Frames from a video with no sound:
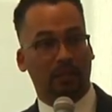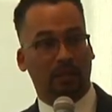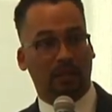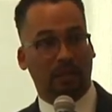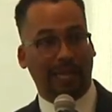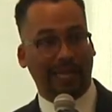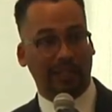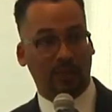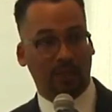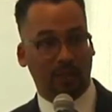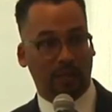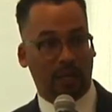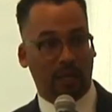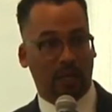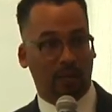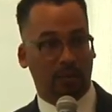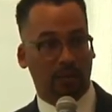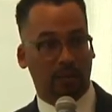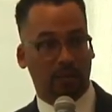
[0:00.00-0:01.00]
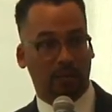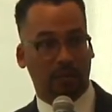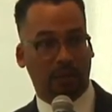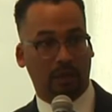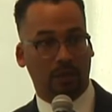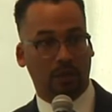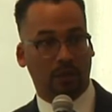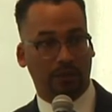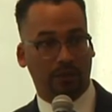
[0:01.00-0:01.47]
The lights went out.
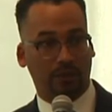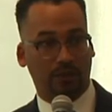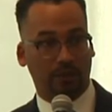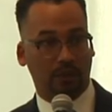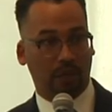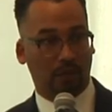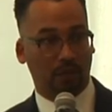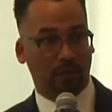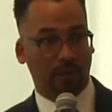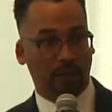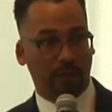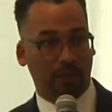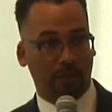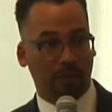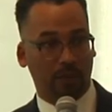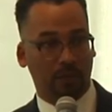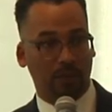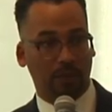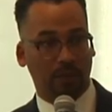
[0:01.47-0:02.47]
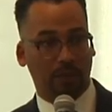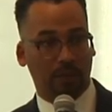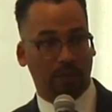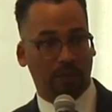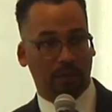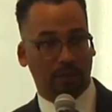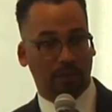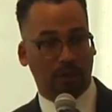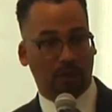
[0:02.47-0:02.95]
I don't know if y'all remember.
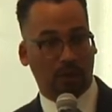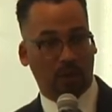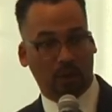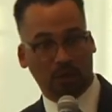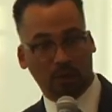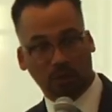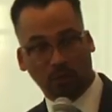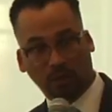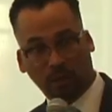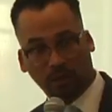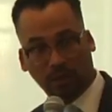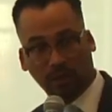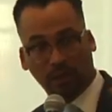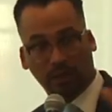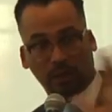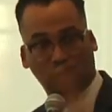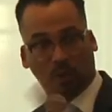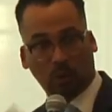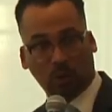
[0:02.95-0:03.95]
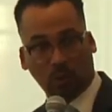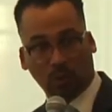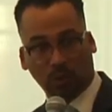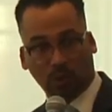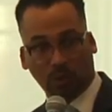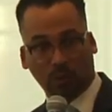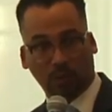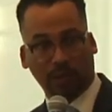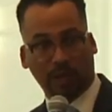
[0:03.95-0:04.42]
The whole Northeast
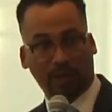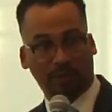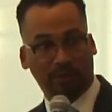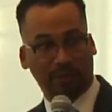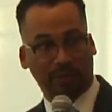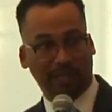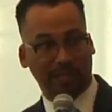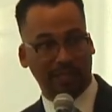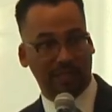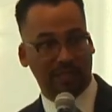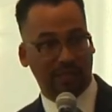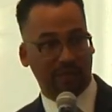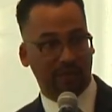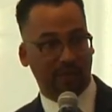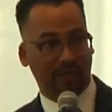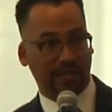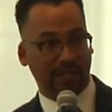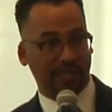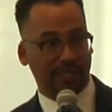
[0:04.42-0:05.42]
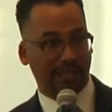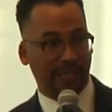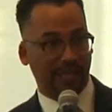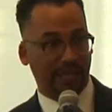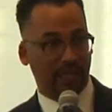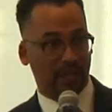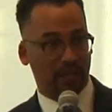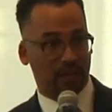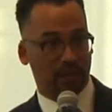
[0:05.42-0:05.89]
corridor went out for like 7 or 8
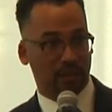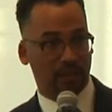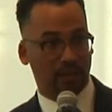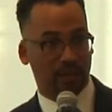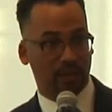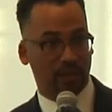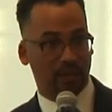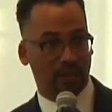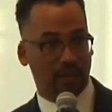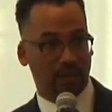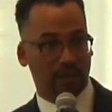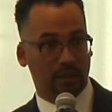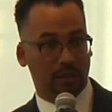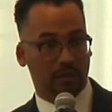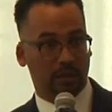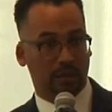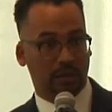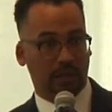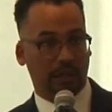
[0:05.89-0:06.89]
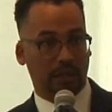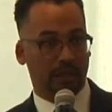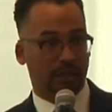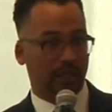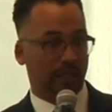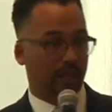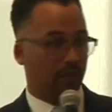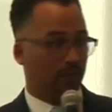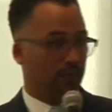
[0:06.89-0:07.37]
days. And they
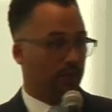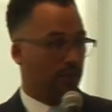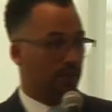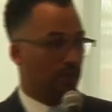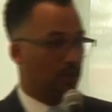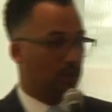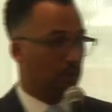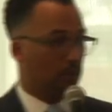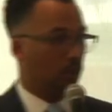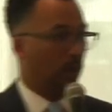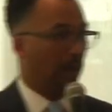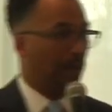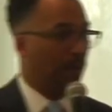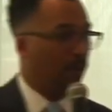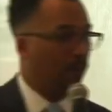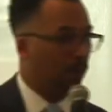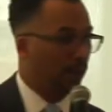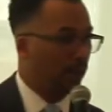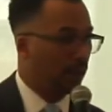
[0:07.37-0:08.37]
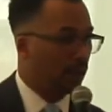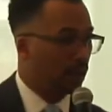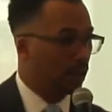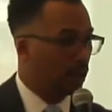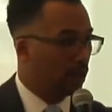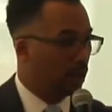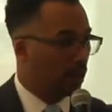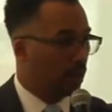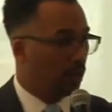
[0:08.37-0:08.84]
said it was some white boy
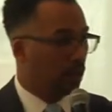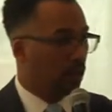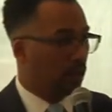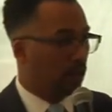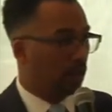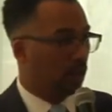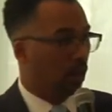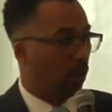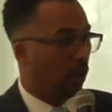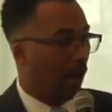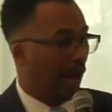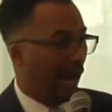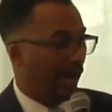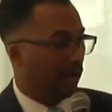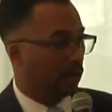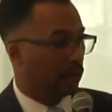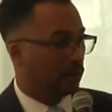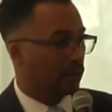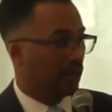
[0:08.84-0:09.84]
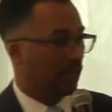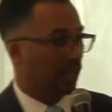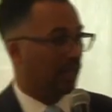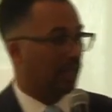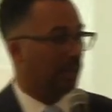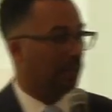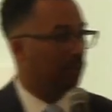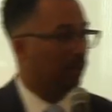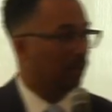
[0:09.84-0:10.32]
in Ohio sent
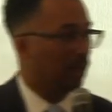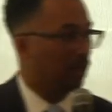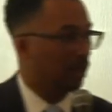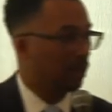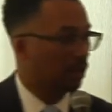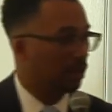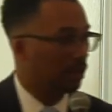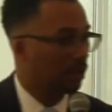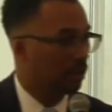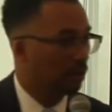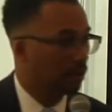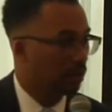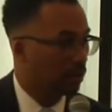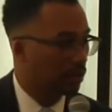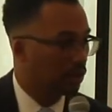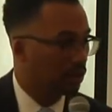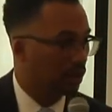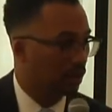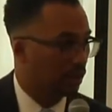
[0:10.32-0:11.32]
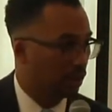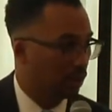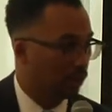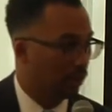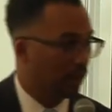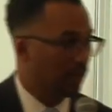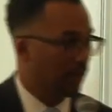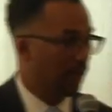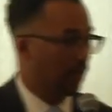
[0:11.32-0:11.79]
an email and shut the
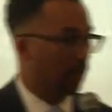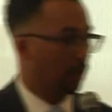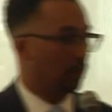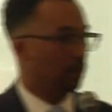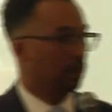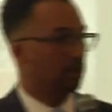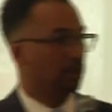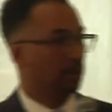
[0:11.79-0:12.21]
grid down.